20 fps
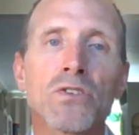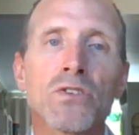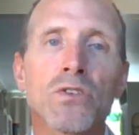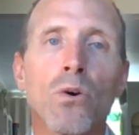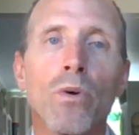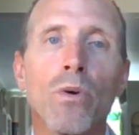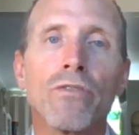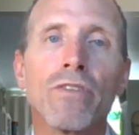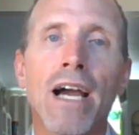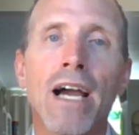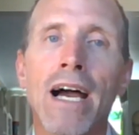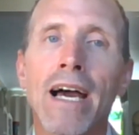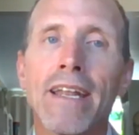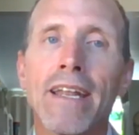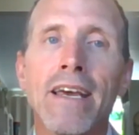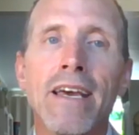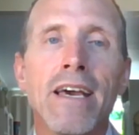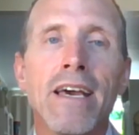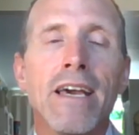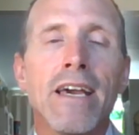So we've
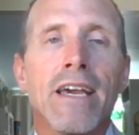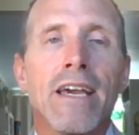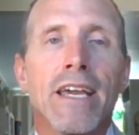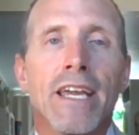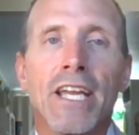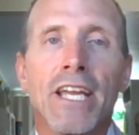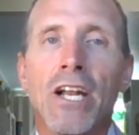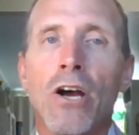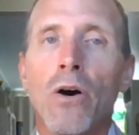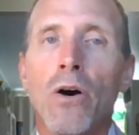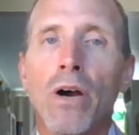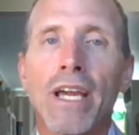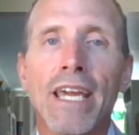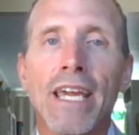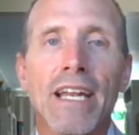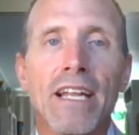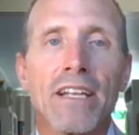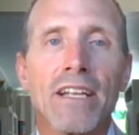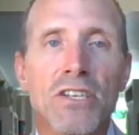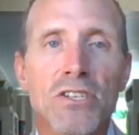got you know,
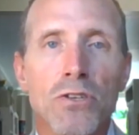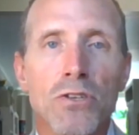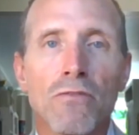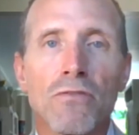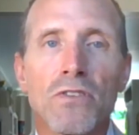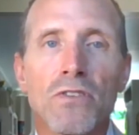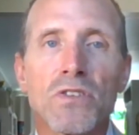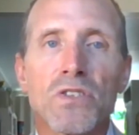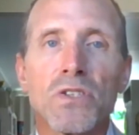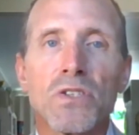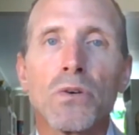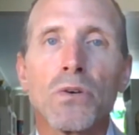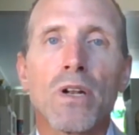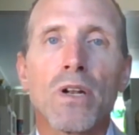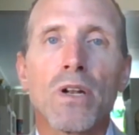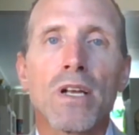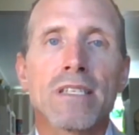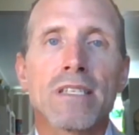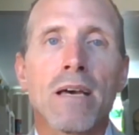again, additional facilities.